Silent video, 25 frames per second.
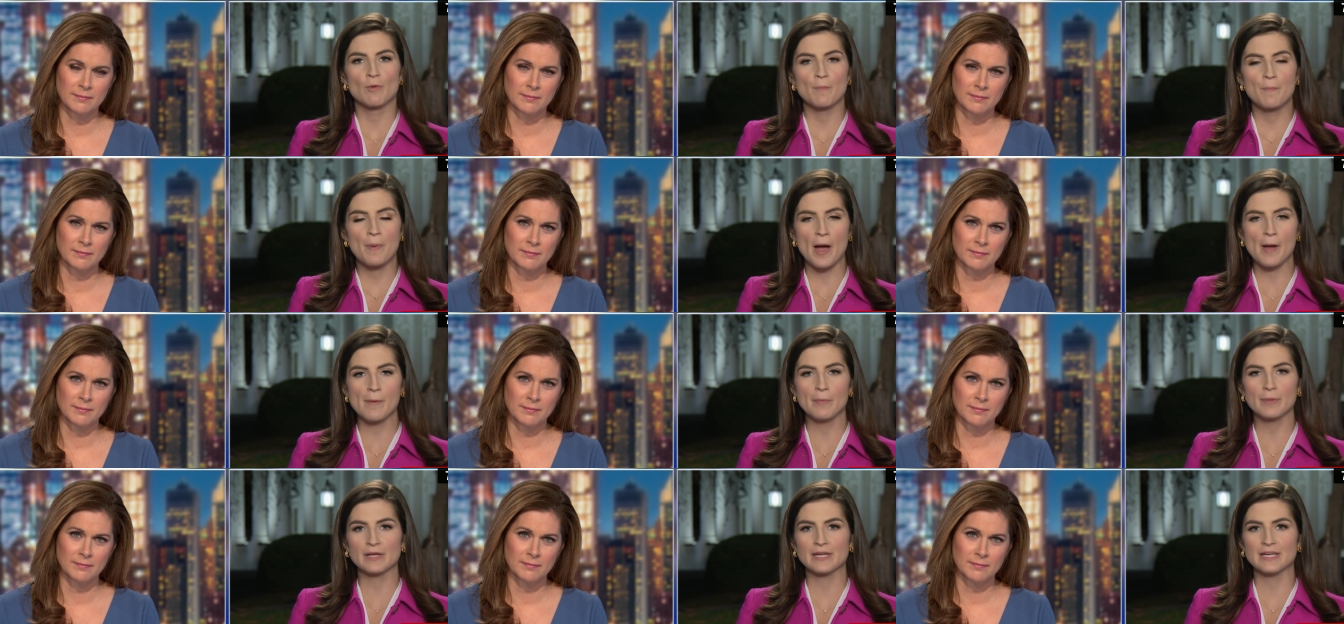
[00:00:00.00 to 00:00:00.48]

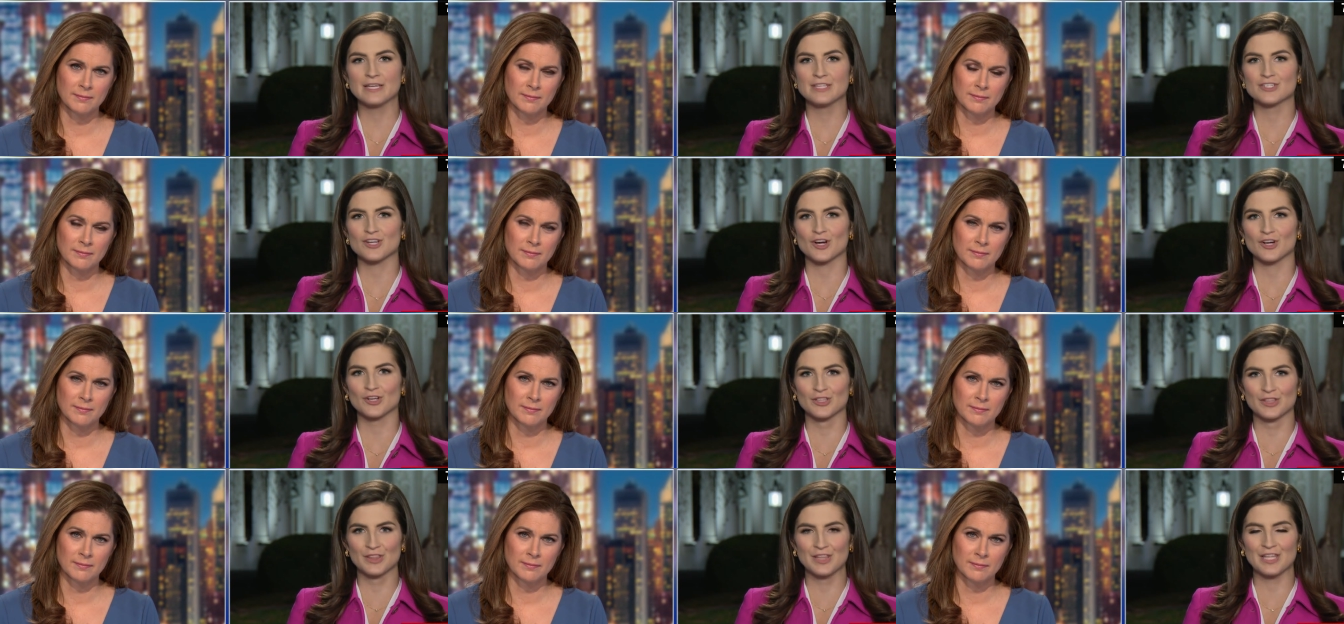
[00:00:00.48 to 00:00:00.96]
Speaker 1: Republicans
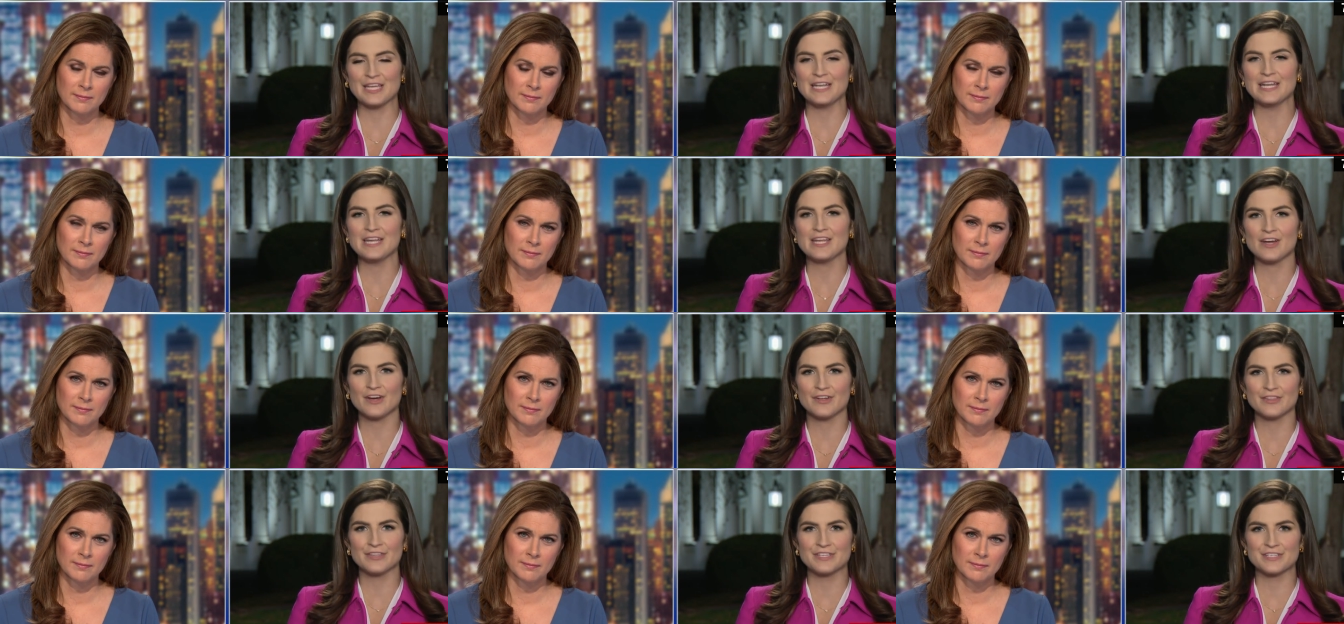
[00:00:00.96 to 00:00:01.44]
are
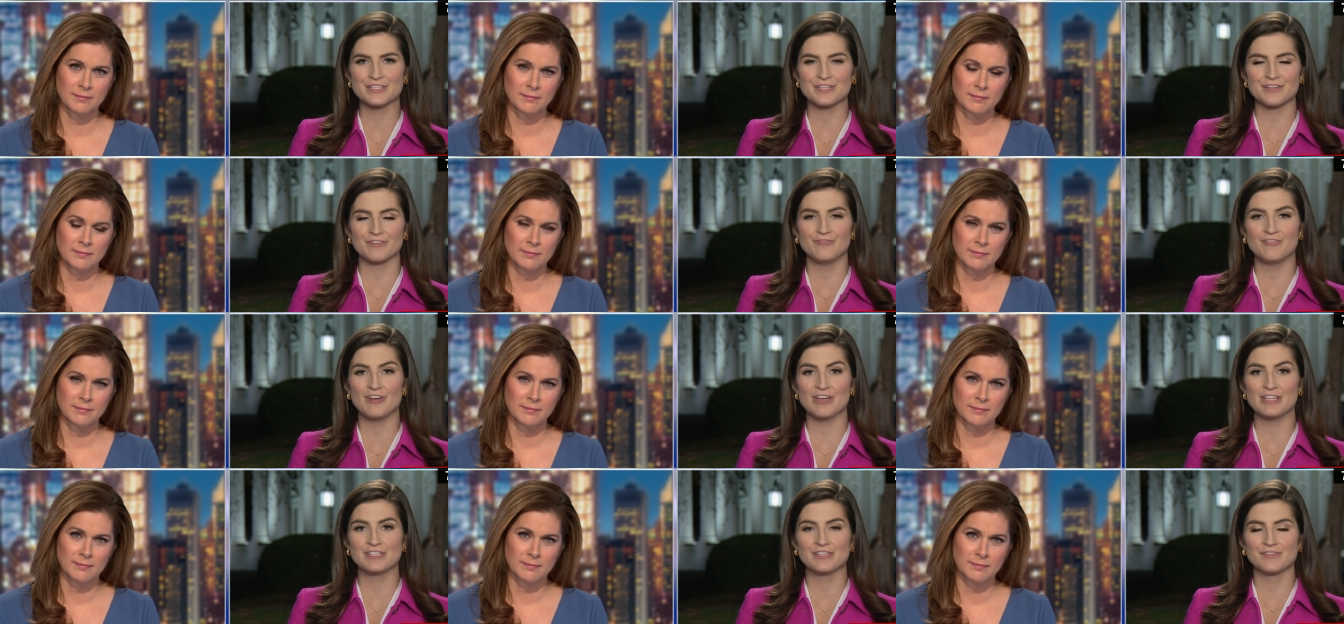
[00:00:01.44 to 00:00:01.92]
leaning on this
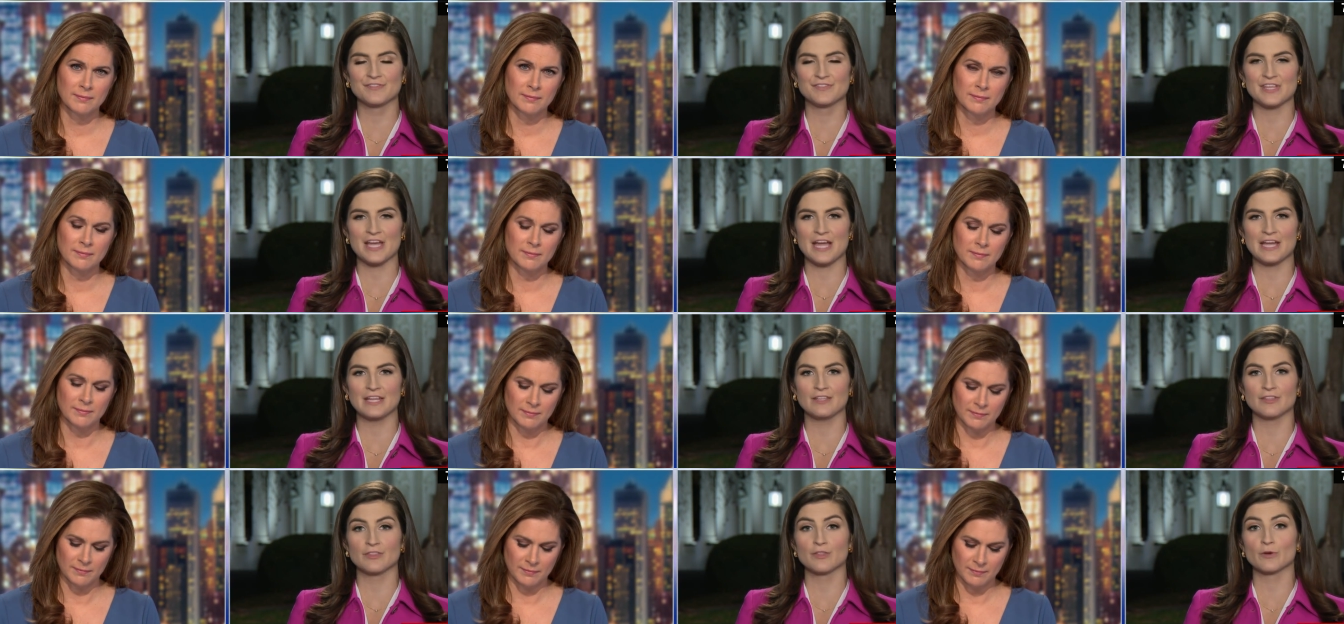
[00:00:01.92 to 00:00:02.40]
defense of
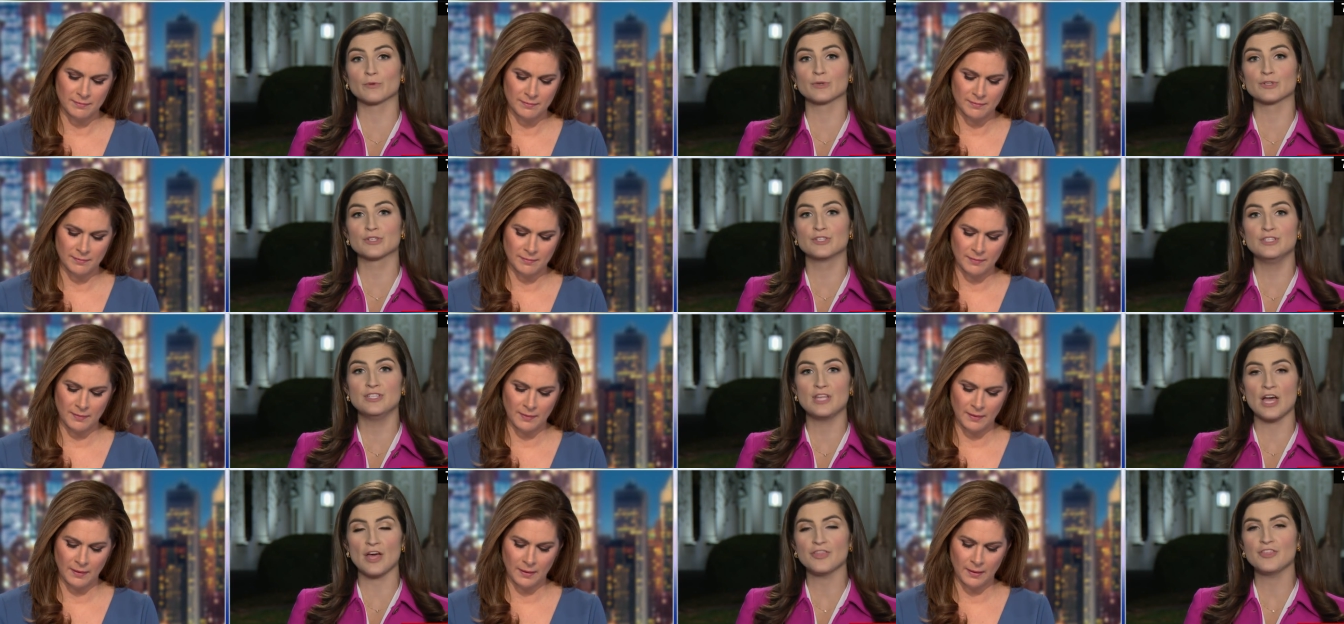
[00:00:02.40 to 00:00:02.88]
saying that there
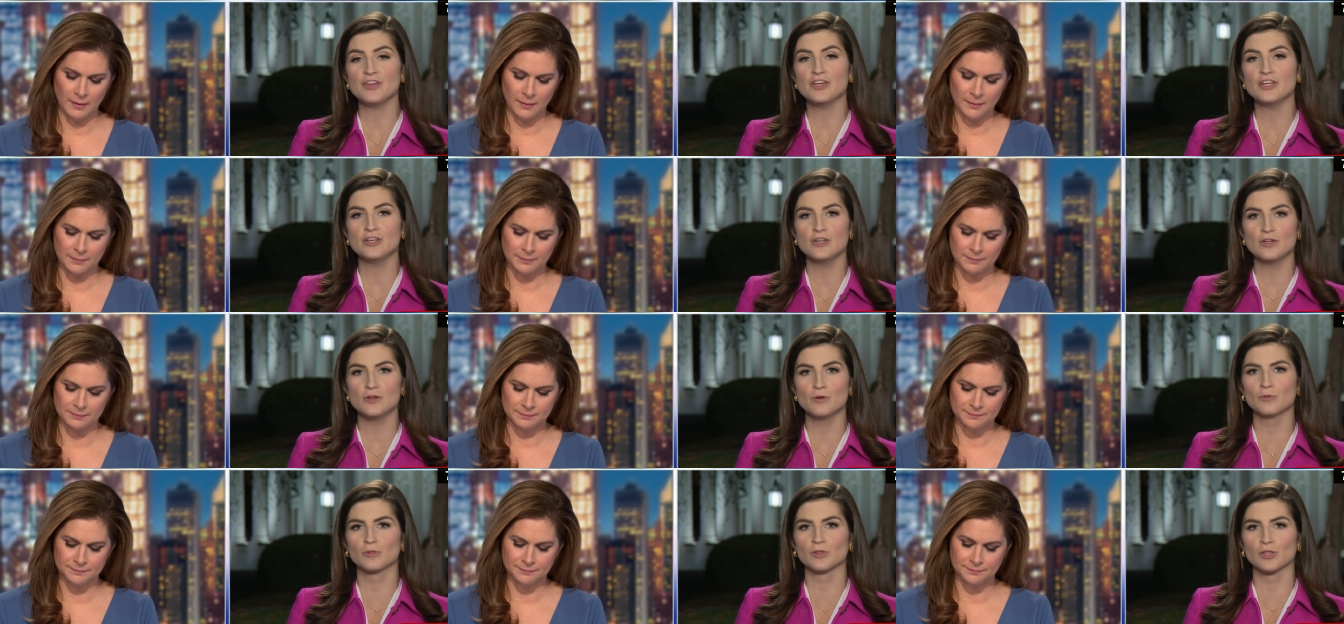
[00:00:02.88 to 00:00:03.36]
was nothing
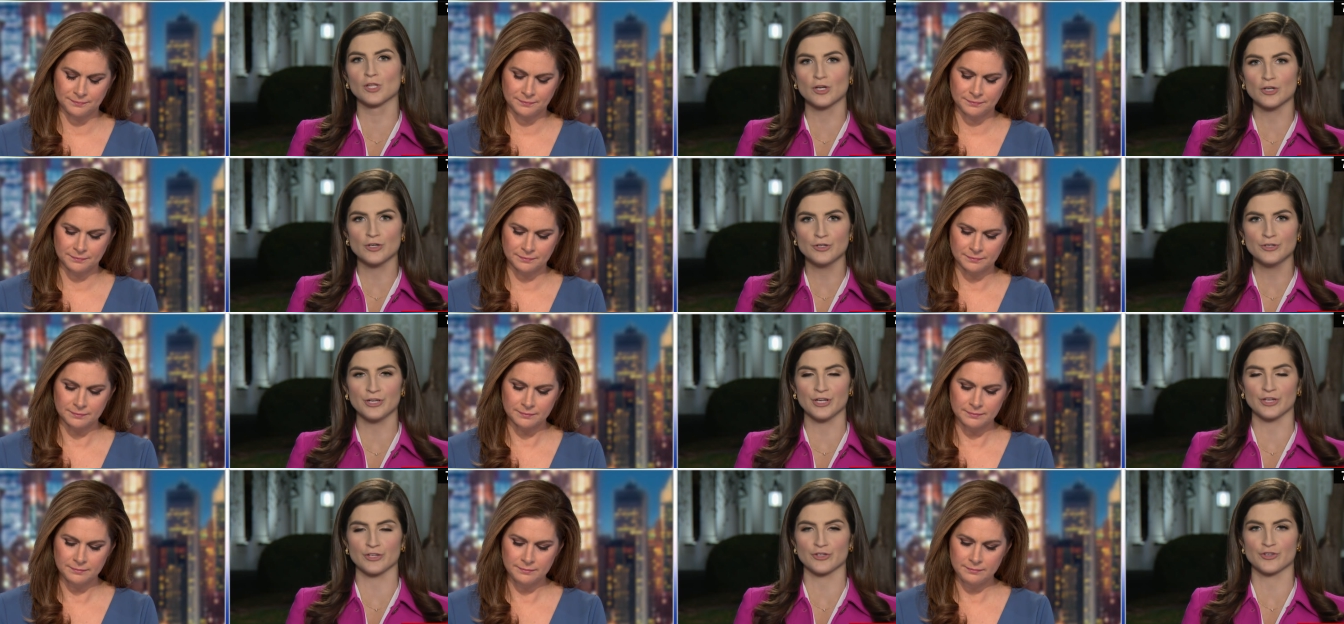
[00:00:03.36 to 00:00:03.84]
new
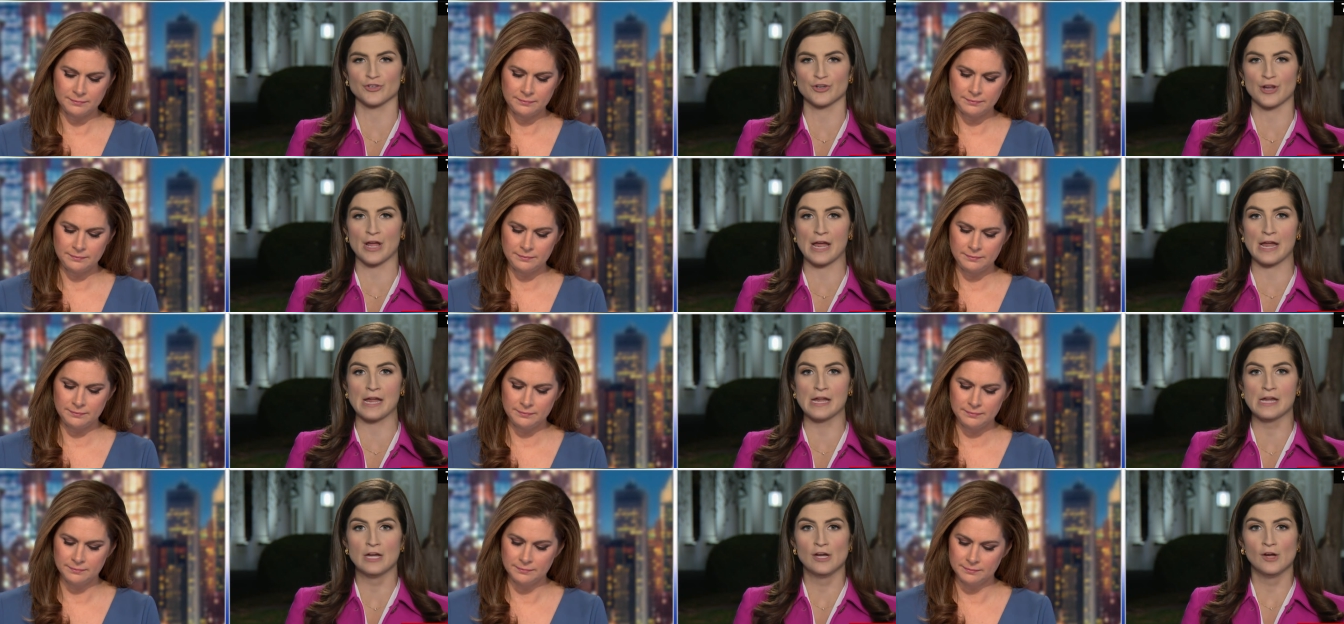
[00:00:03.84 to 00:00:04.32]
learned
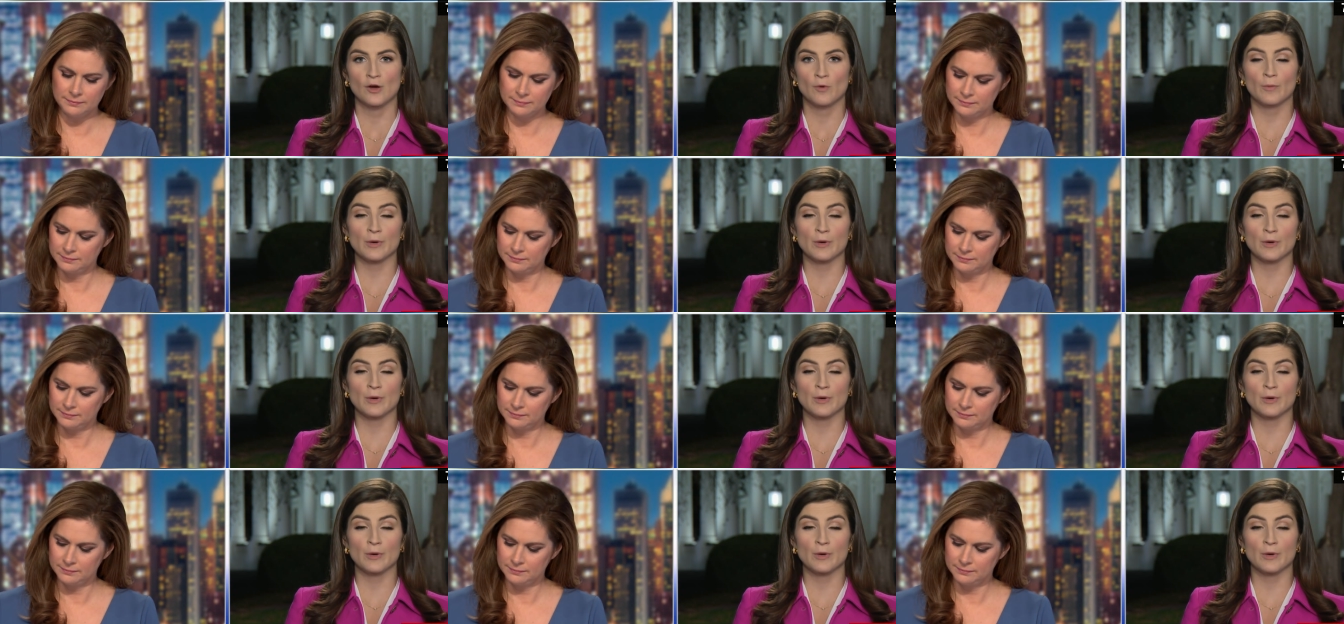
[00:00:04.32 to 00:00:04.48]
yesterday,